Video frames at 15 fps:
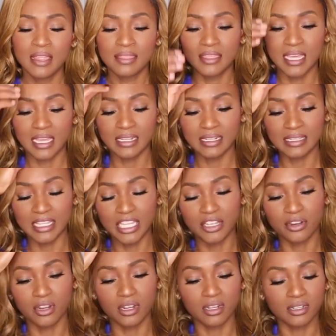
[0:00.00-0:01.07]
that
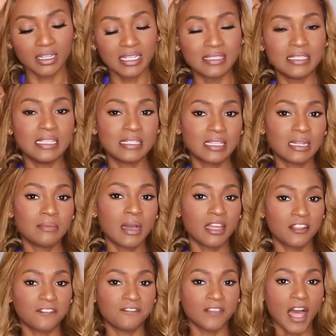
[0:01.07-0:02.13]
there are a decent
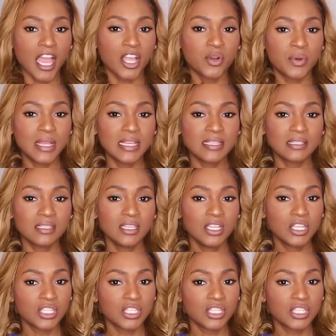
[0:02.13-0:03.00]
amount of flyaways,